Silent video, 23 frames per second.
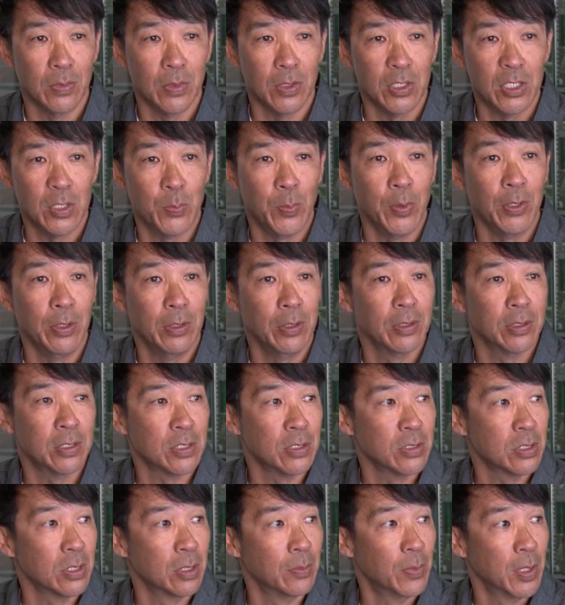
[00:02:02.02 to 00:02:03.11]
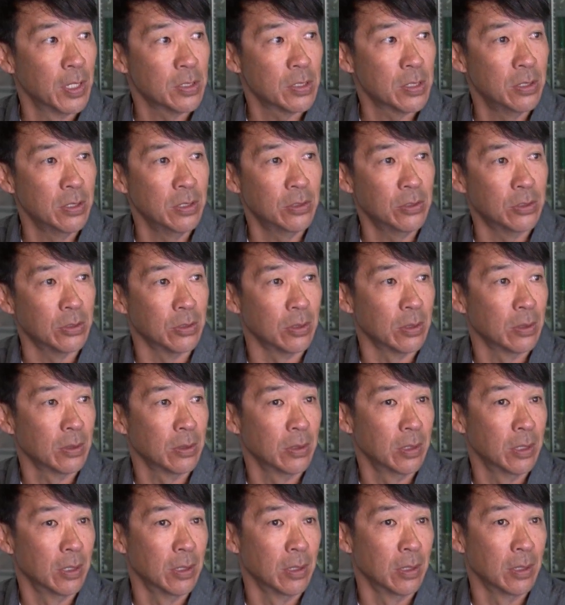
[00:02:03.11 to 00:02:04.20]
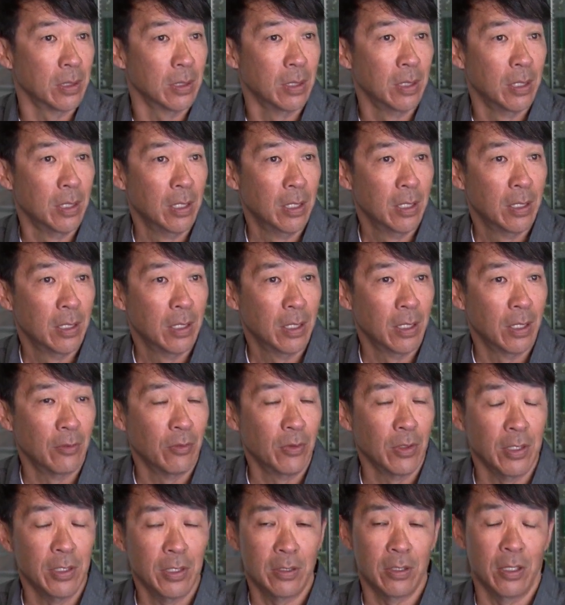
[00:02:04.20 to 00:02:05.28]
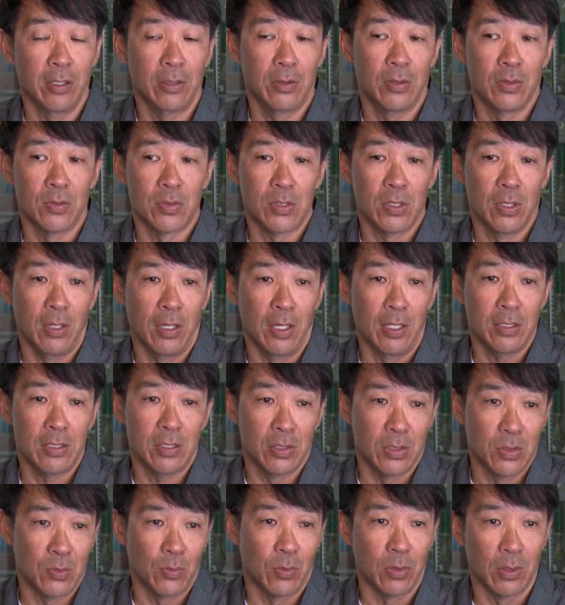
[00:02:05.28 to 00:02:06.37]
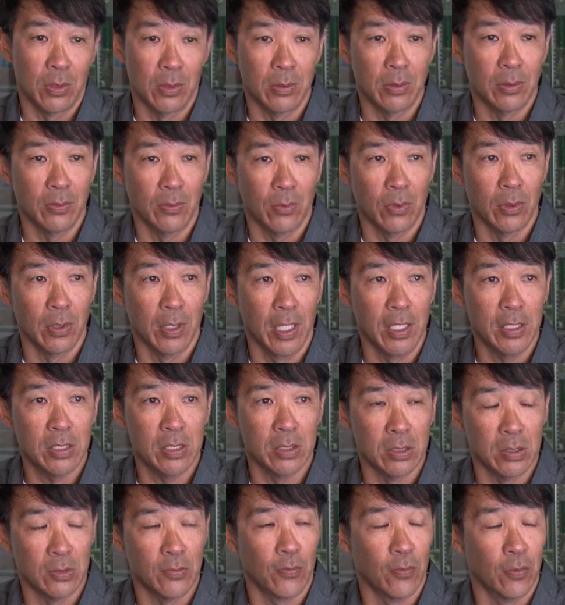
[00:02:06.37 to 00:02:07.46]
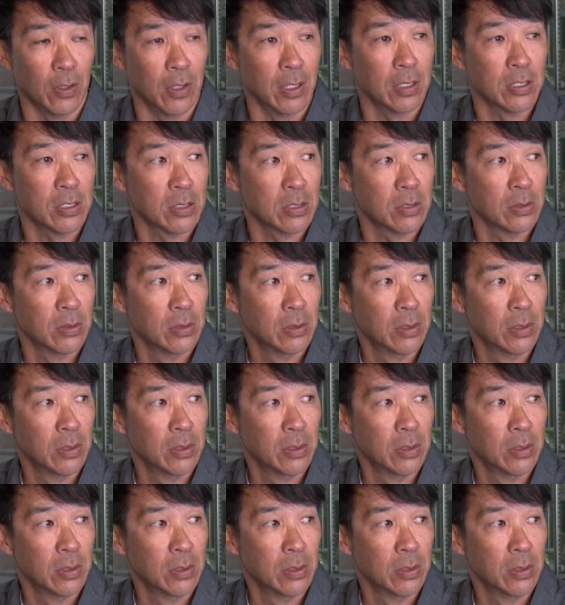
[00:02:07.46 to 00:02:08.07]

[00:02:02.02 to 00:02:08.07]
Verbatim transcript: experience is the best teacher. And I really thought those losses were, were lessons for us.